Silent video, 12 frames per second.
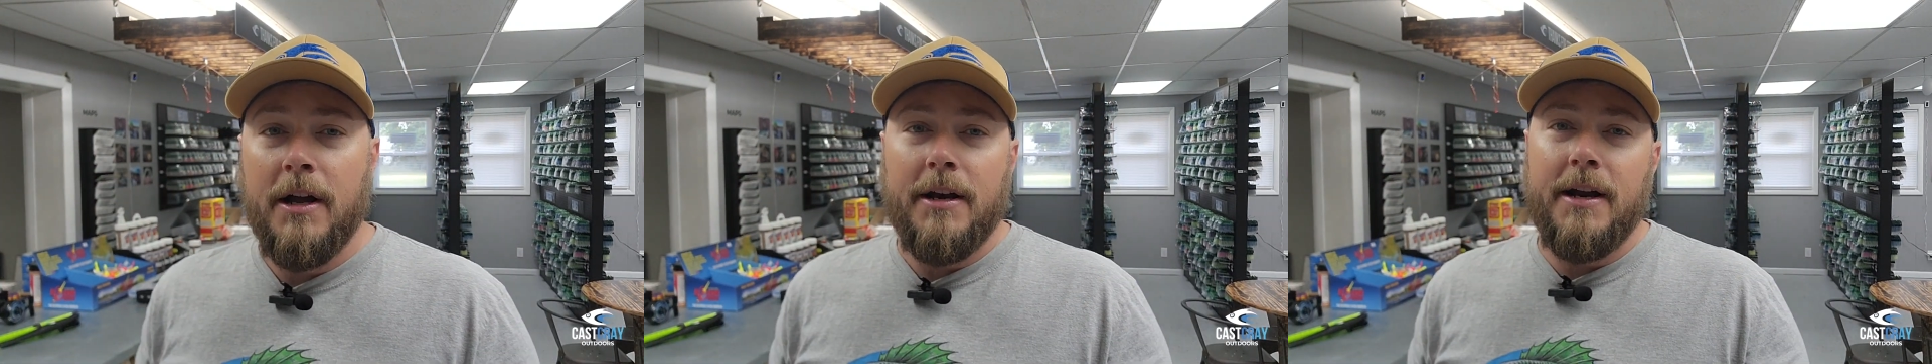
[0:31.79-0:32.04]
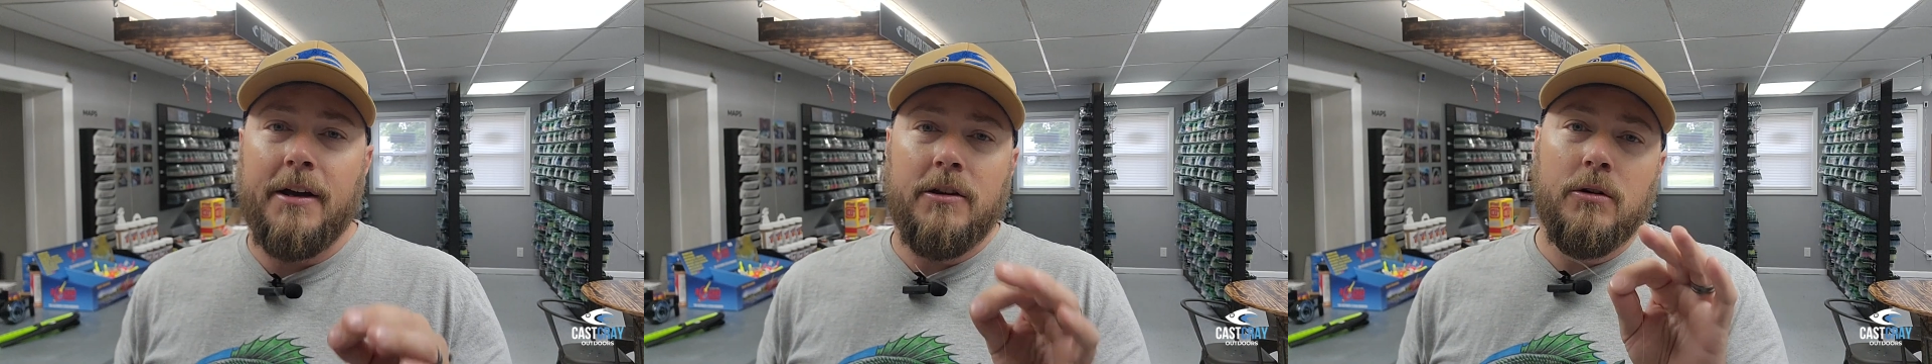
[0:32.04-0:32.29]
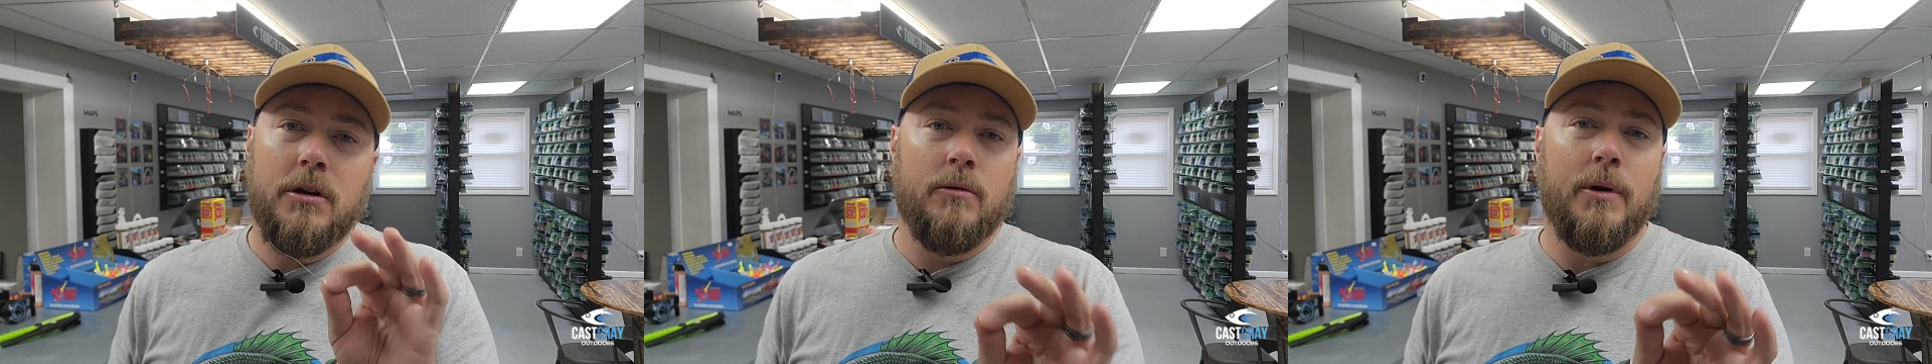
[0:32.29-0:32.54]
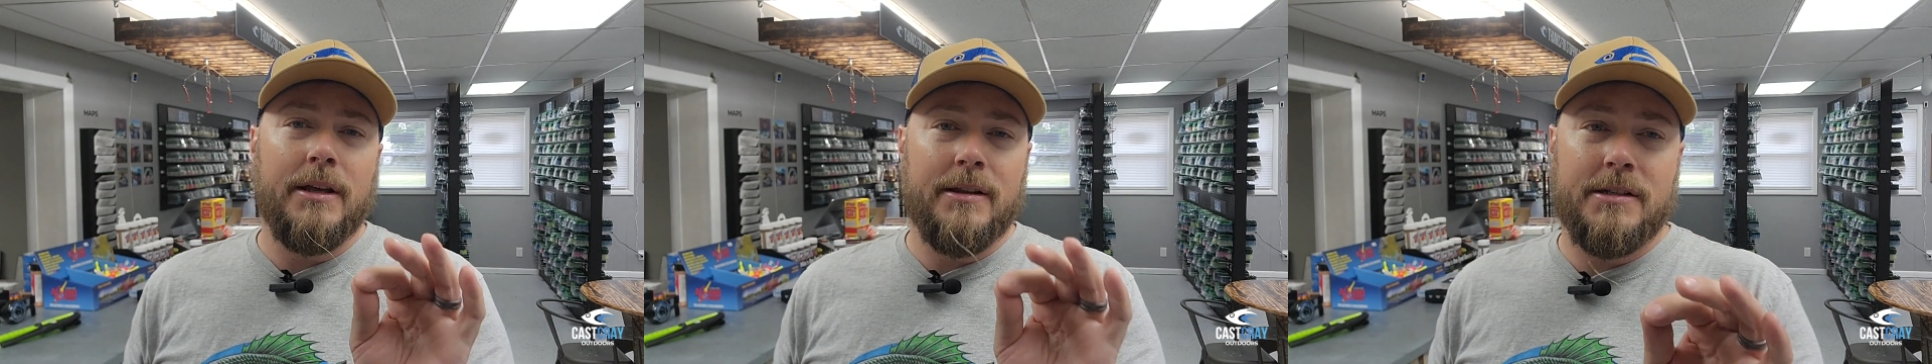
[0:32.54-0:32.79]
Now you can
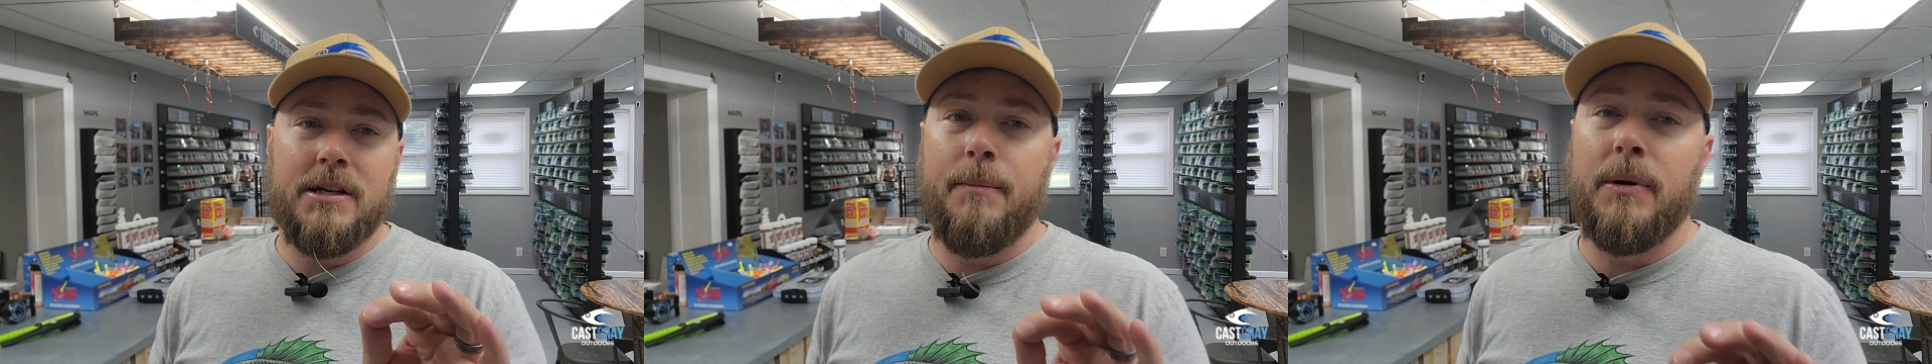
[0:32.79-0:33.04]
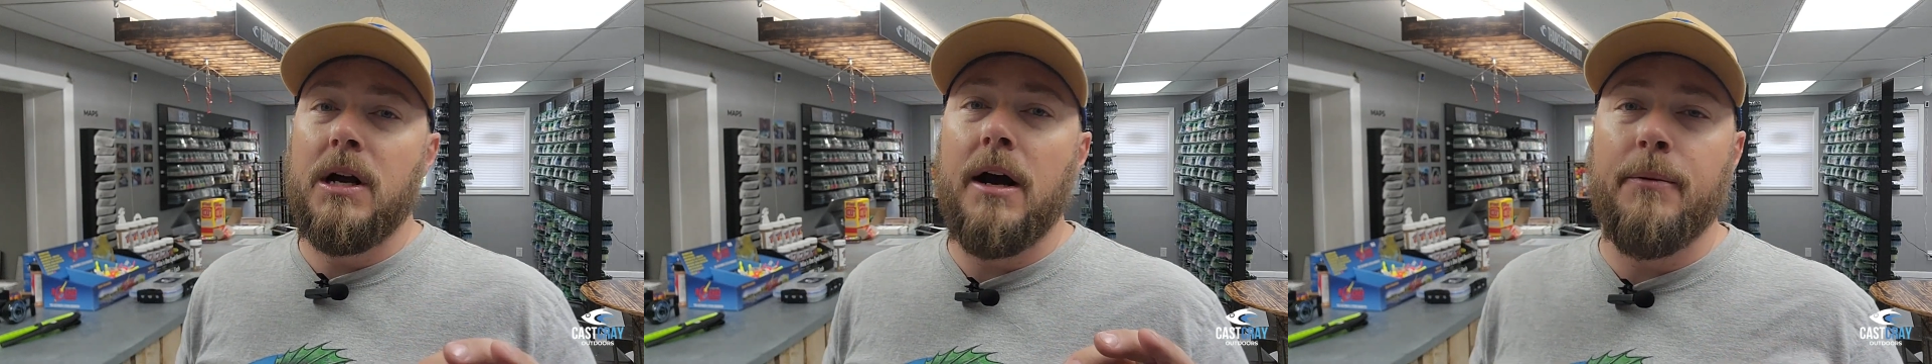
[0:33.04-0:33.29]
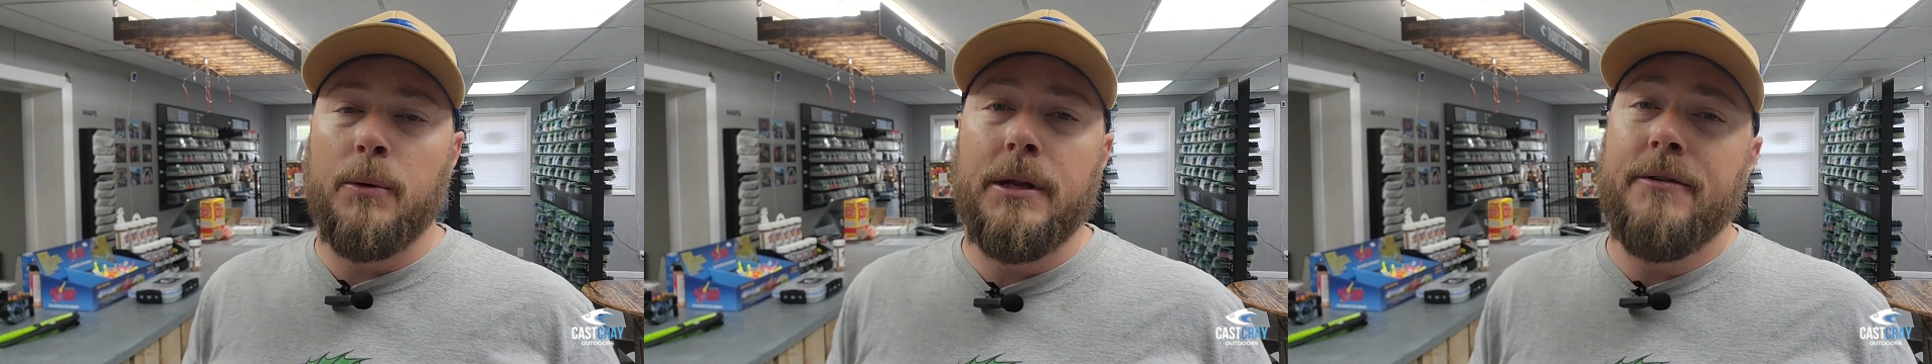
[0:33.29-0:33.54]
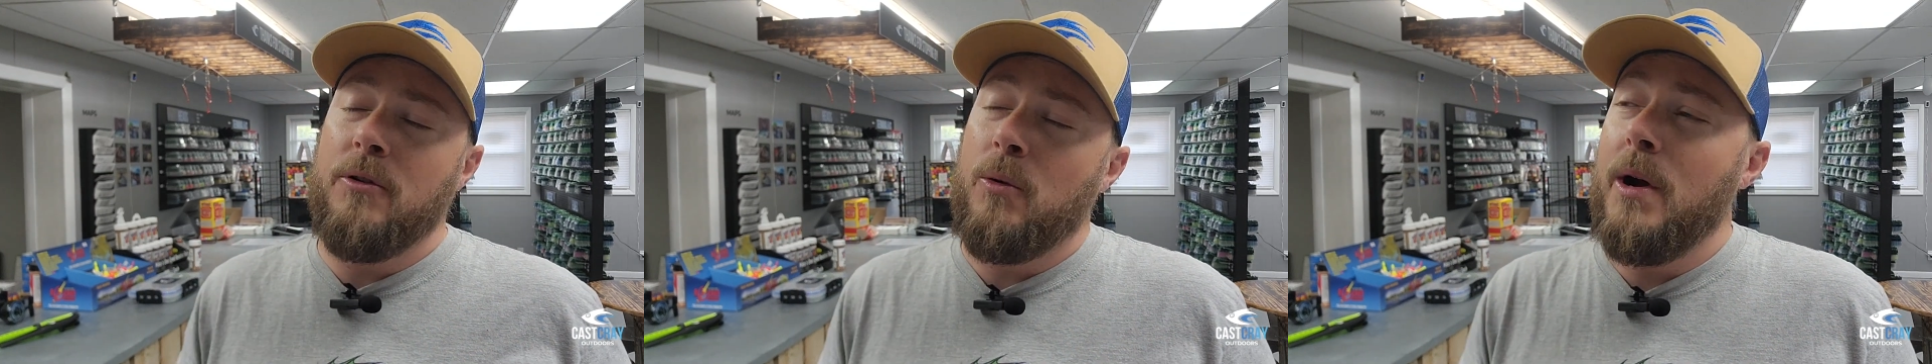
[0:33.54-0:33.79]
rig this up a couple of
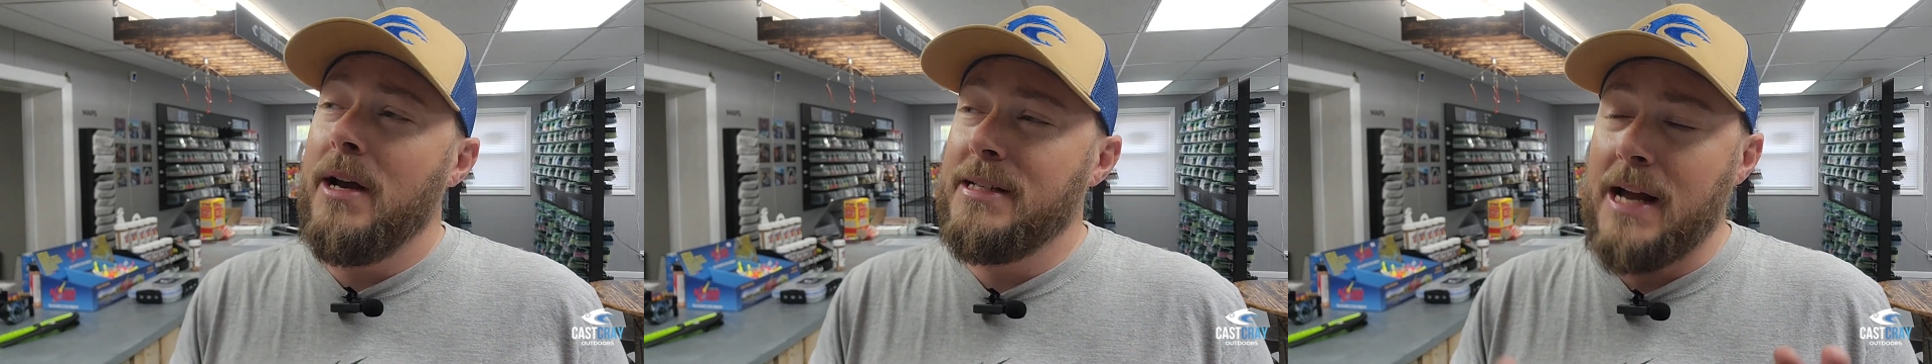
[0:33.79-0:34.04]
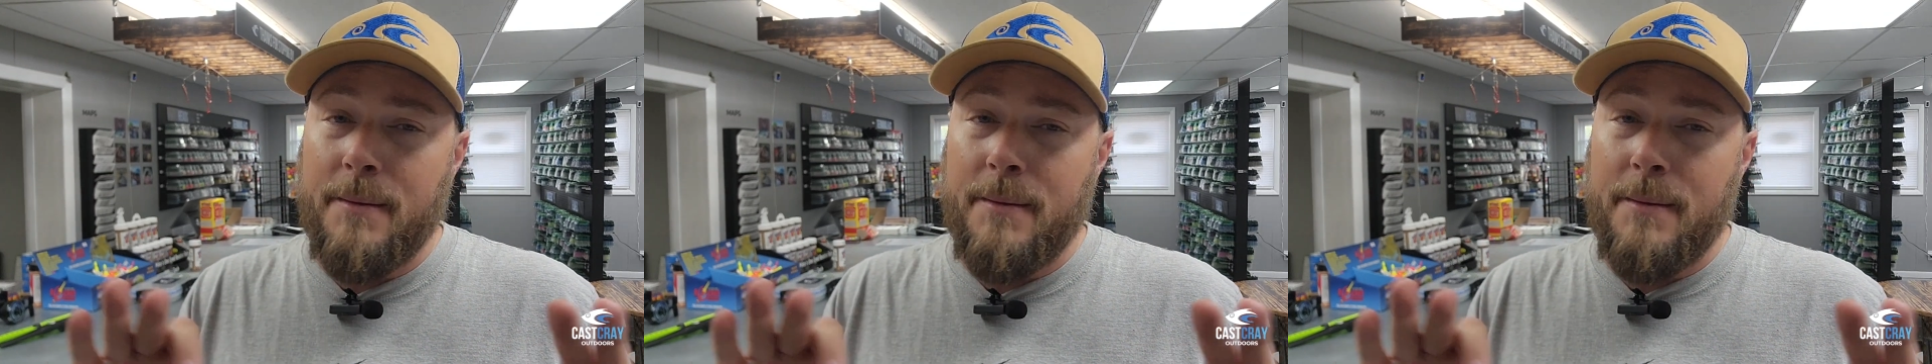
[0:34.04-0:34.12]
different ways.